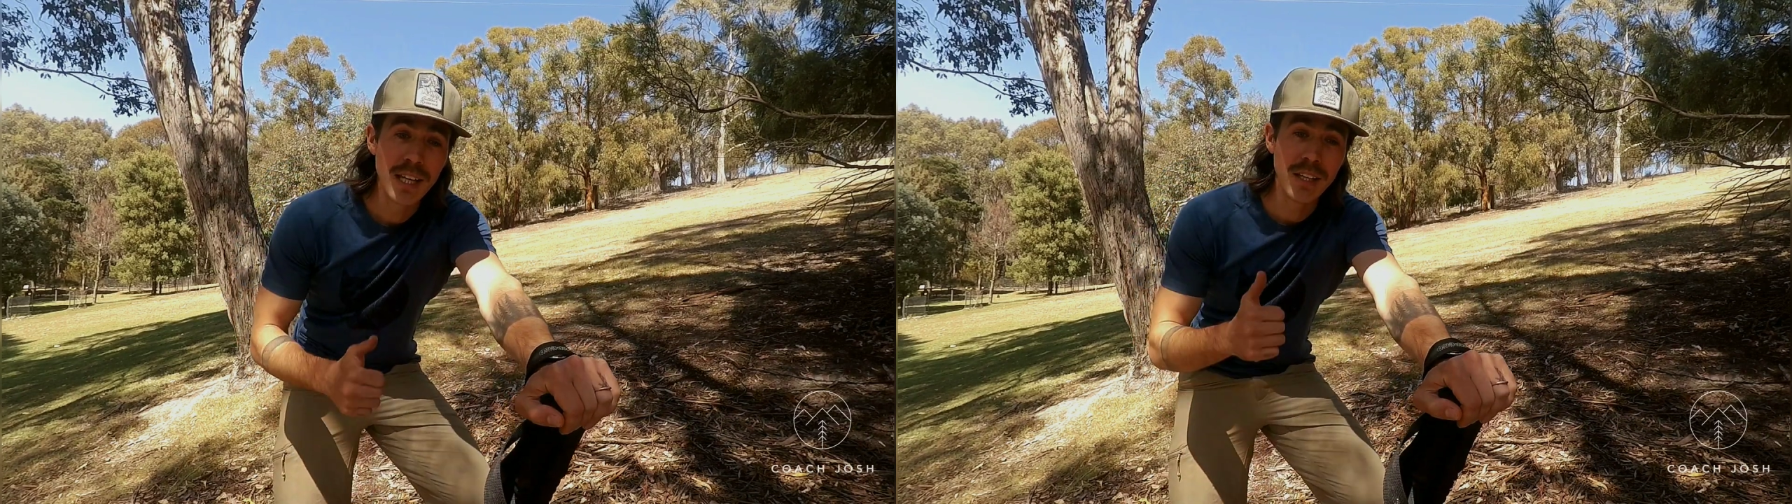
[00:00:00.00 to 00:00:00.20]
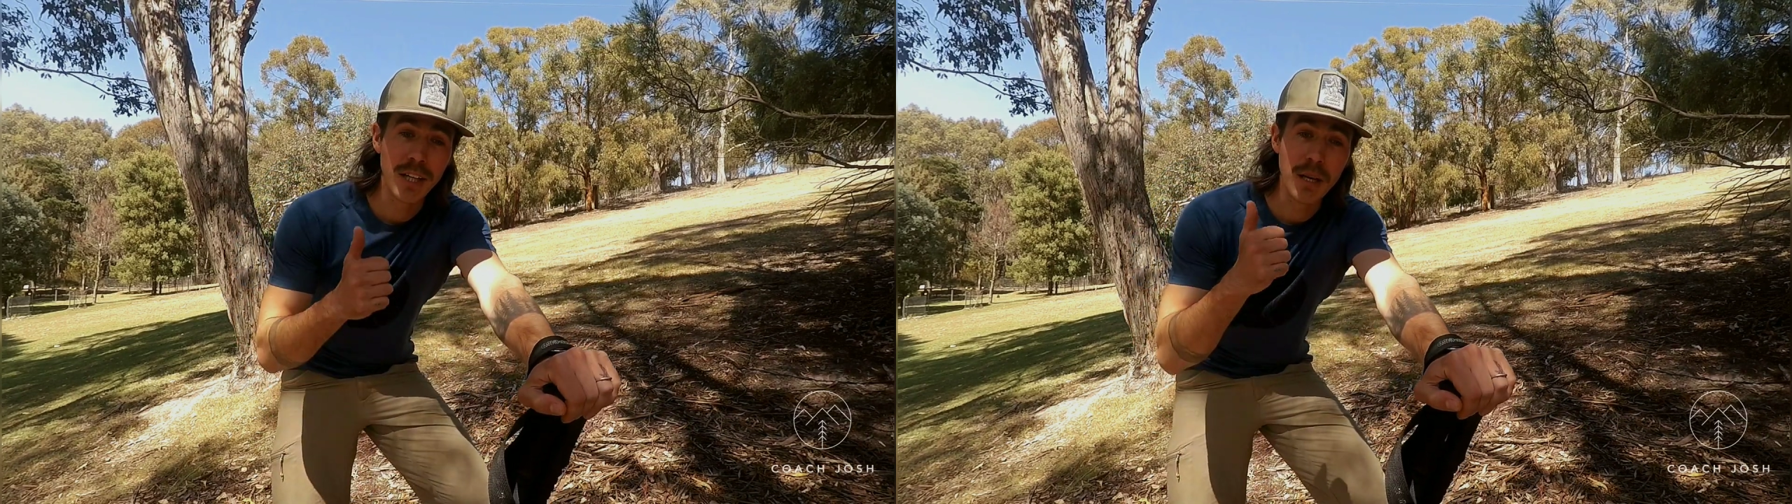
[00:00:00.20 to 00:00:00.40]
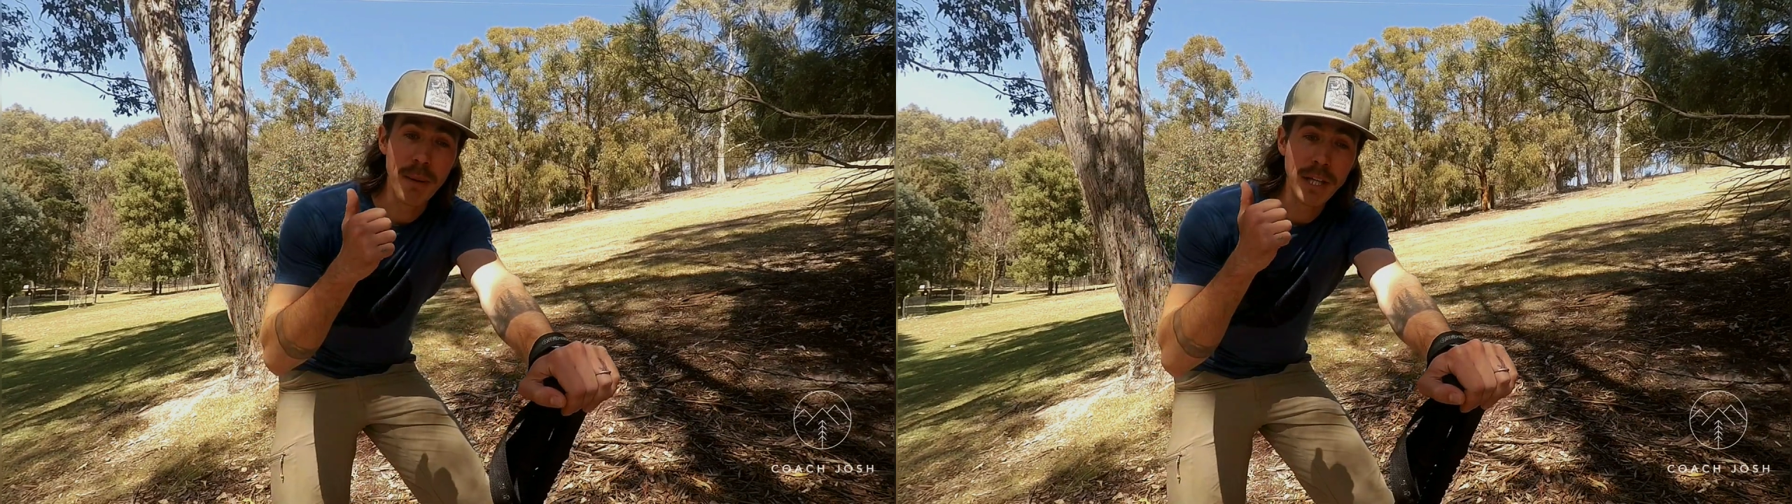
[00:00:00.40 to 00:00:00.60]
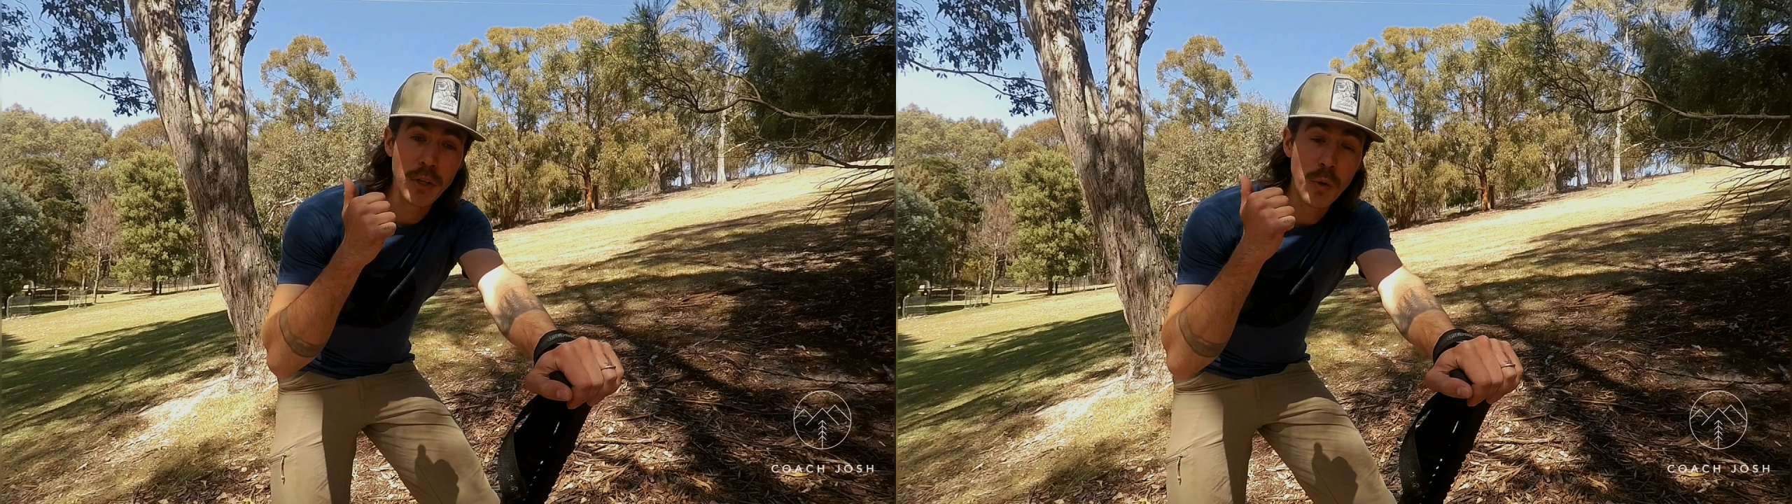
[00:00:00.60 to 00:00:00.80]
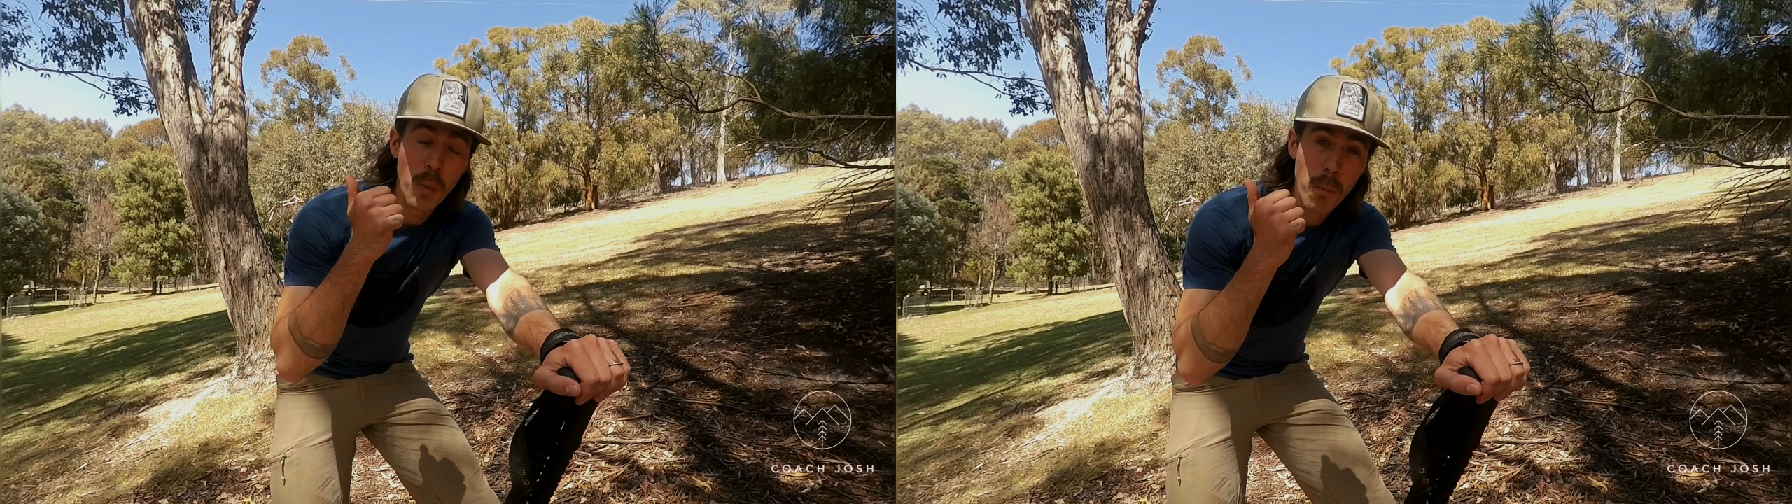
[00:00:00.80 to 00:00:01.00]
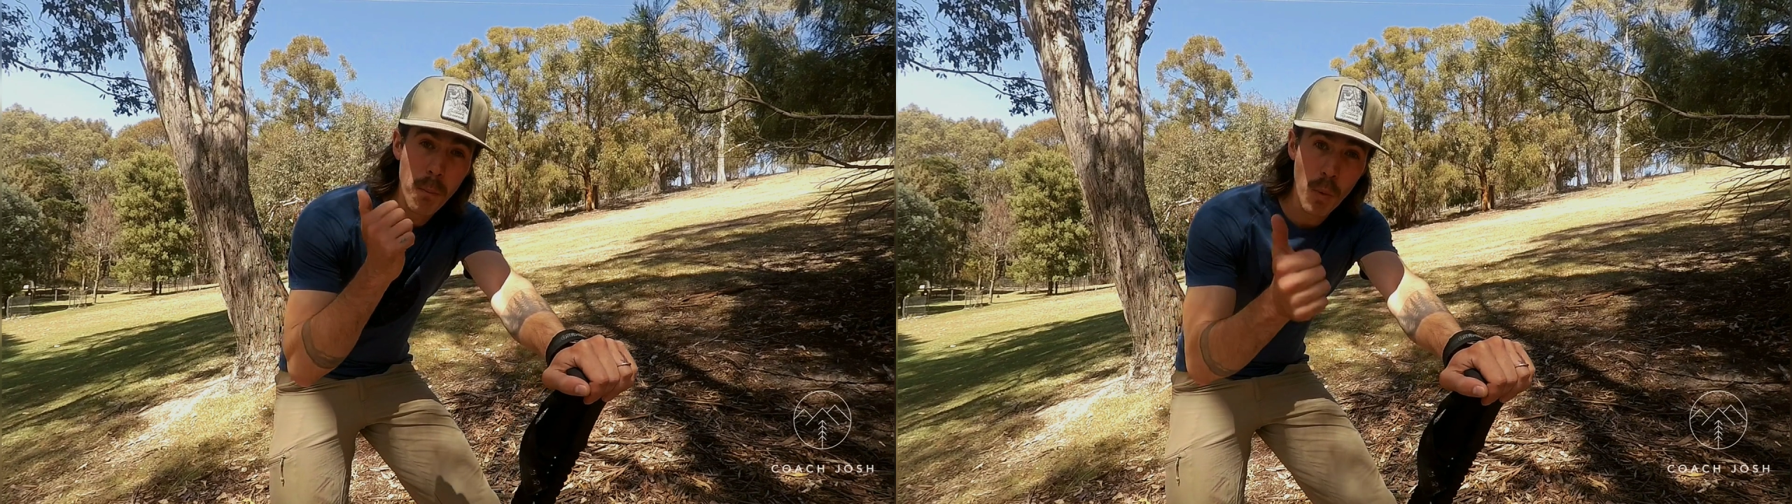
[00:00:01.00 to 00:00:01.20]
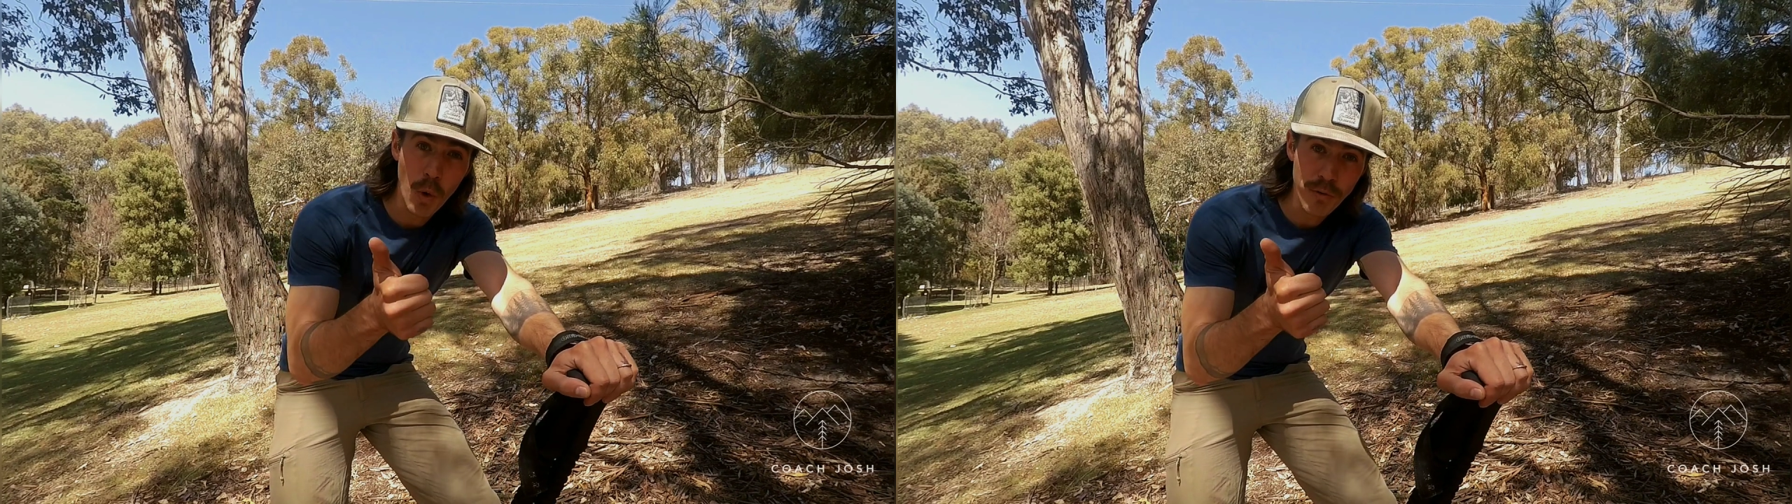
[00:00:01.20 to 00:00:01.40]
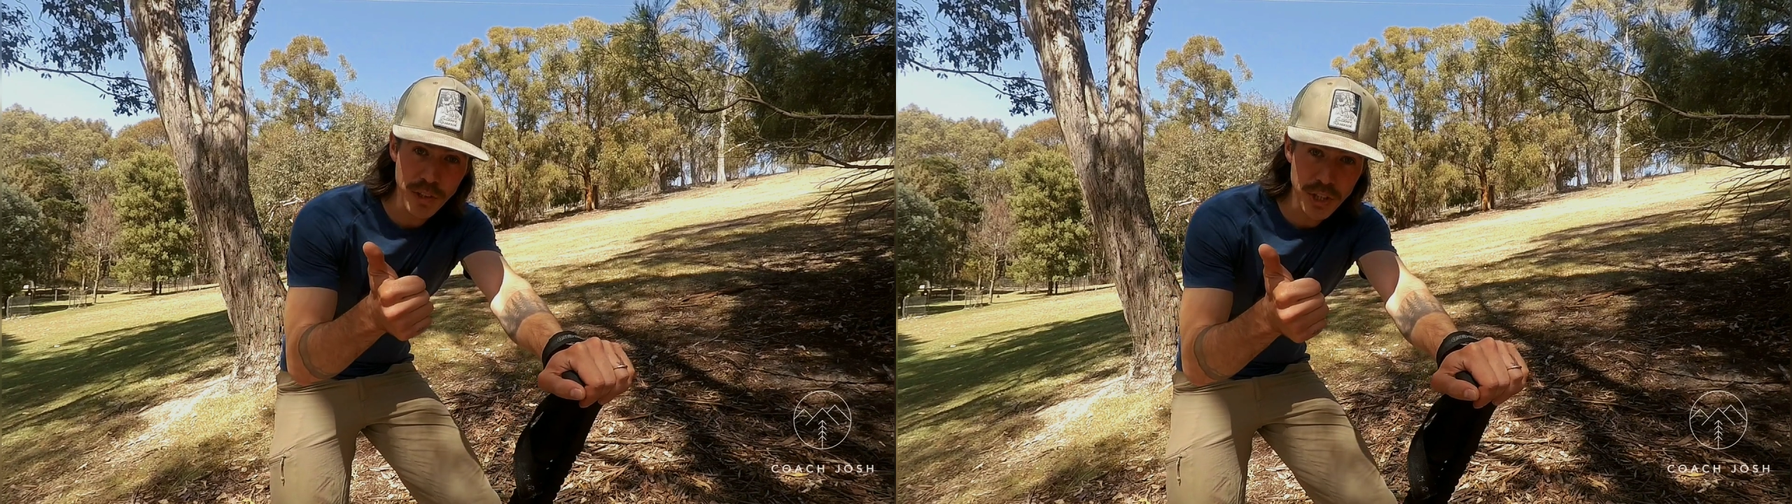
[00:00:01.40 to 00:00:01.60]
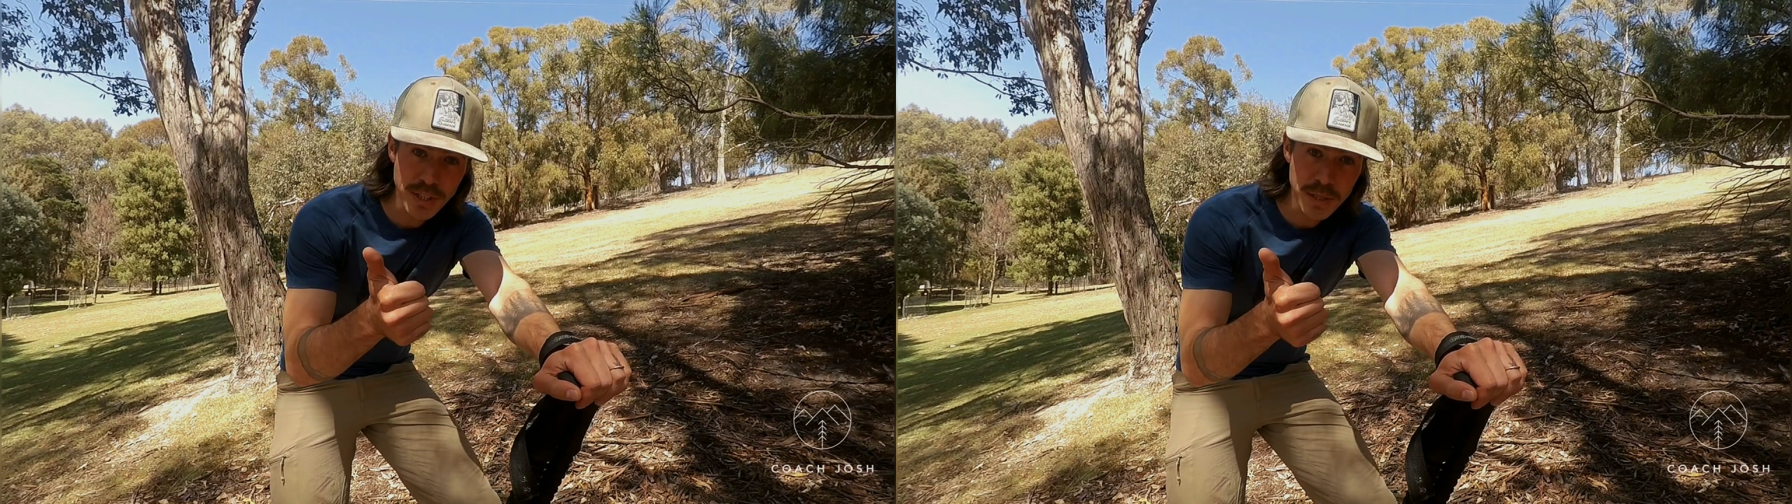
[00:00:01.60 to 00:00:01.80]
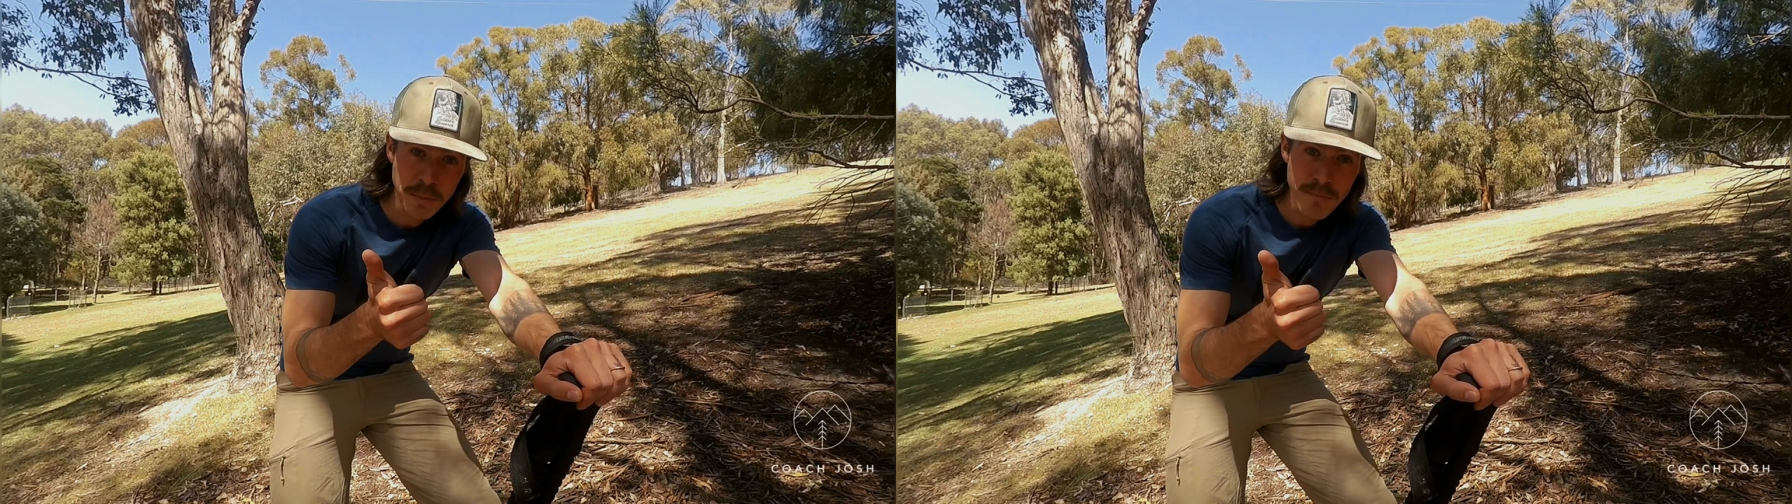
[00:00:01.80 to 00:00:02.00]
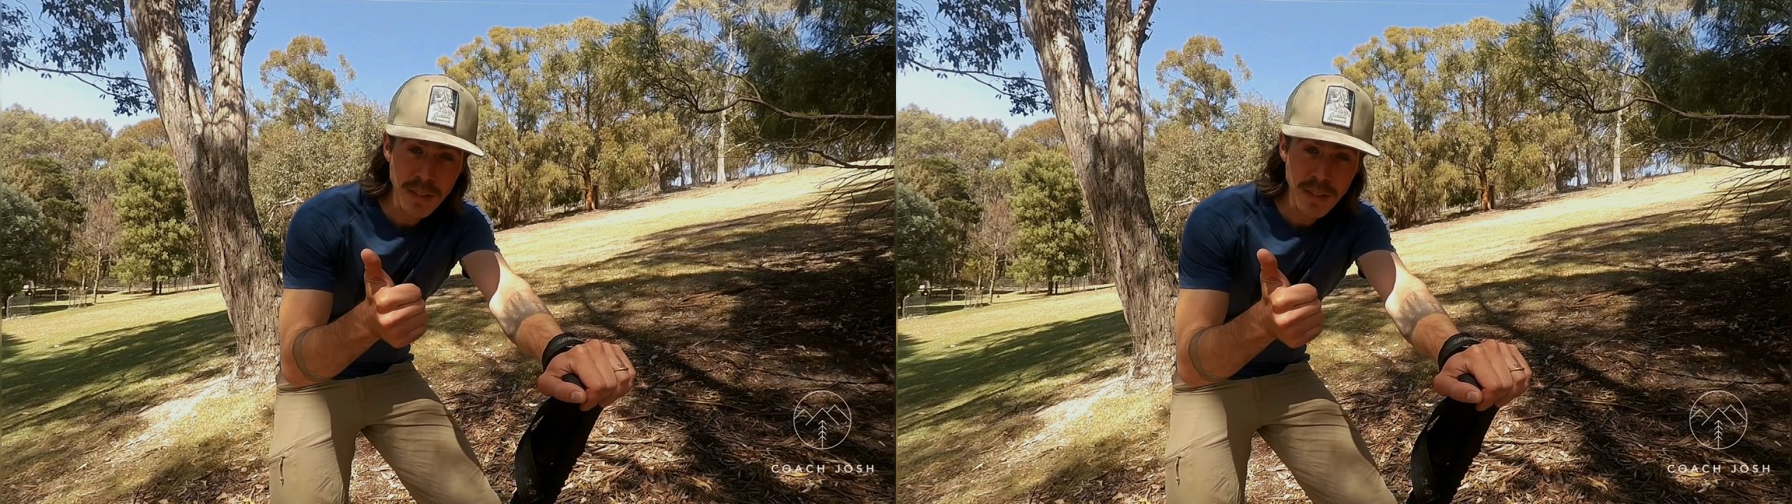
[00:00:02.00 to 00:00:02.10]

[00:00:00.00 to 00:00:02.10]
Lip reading: they're going to make you more efficient,